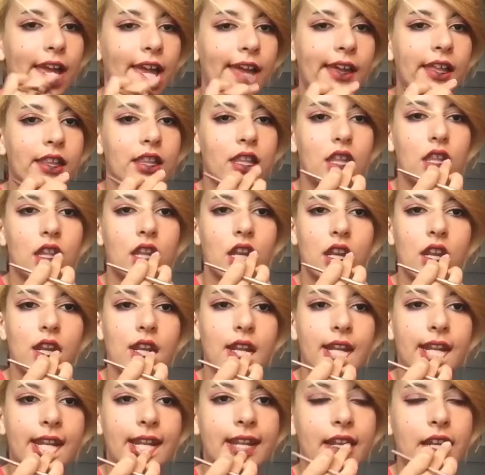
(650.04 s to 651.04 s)
And then
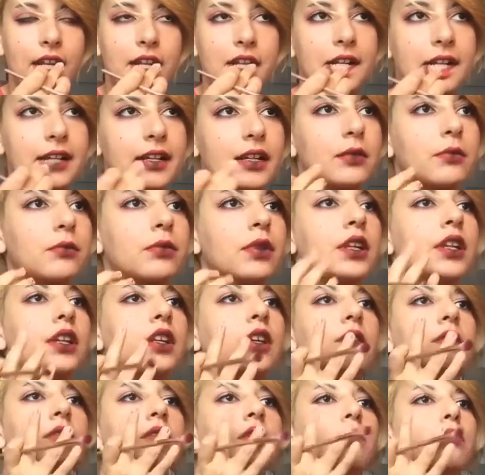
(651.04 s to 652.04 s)

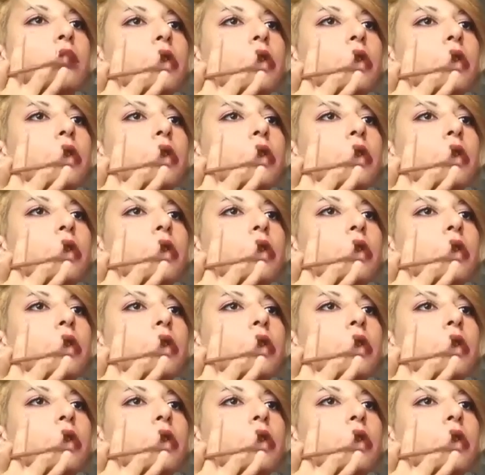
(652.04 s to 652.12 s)
blending it with a